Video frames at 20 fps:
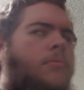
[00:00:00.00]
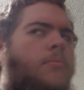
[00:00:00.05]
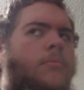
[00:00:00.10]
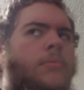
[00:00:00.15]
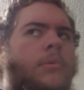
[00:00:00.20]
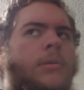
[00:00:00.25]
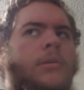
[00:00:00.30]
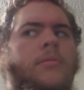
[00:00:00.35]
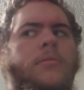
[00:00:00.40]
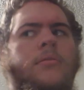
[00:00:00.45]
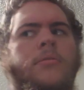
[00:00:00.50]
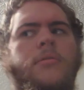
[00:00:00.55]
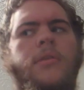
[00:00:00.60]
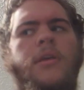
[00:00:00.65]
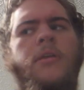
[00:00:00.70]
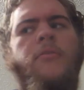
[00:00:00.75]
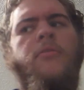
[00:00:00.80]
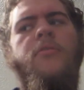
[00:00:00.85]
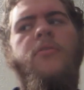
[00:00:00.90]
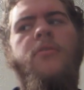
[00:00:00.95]
Well,
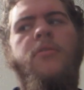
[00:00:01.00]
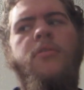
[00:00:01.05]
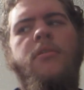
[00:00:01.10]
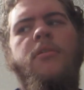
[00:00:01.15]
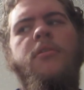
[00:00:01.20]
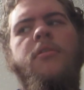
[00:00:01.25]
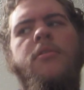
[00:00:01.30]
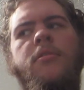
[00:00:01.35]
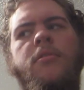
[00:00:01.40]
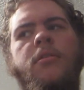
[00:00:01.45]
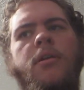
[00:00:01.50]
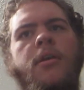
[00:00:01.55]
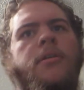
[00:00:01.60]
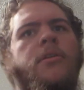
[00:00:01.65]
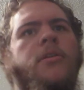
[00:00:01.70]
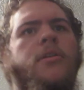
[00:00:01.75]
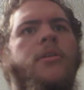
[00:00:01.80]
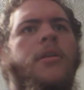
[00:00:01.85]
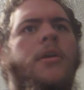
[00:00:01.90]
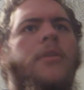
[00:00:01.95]
that's
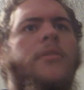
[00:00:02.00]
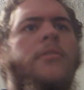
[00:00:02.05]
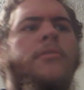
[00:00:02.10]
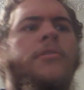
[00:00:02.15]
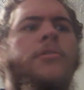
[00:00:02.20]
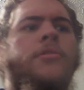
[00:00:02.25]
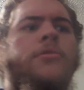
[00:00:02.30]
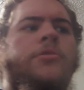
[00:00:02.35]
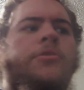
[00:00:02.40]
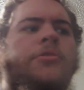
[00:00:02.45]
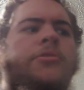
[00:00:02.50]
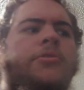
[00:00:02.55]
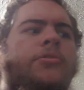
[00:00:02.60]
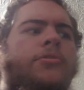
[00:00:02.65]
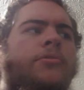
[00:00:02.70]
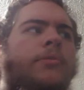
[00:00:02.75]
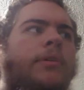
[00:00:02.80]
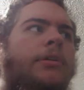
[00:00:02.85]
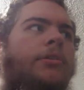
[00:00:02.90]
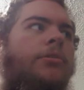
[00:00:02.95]
another
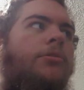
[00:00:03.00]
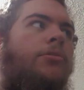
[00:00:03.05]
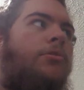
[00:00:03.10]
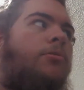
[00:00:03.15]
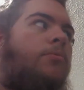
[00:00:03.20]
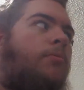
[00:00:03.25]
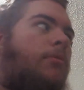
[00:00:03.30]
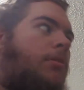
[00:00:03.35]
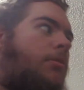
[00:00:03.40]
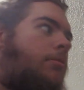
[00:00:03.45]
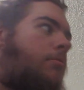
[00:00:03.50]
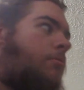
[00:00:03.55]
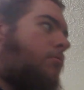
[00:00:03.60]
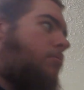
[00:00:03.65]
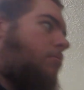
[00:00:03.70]
strange one.